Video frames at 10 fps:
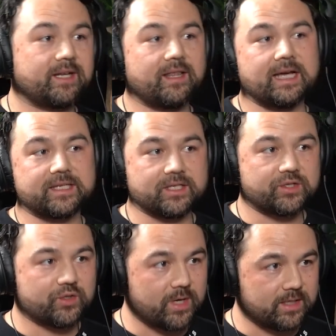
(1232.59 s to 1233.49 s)
get a
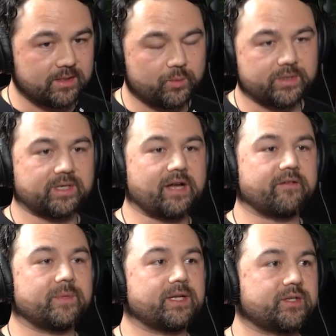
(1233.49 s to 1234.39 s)
license directly with the
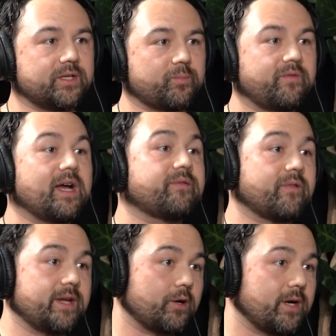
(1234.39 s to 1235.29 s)
government to provide
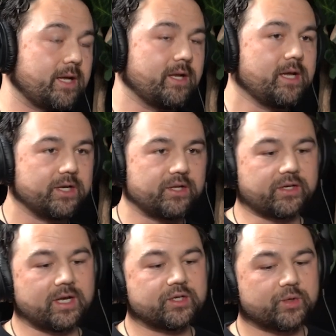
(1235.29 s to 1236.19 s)
free internet to
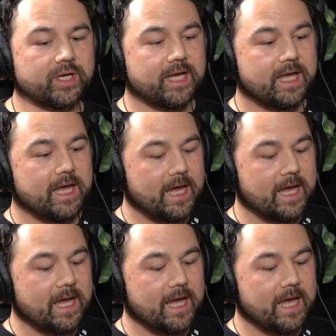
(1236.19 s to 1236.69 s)
the country.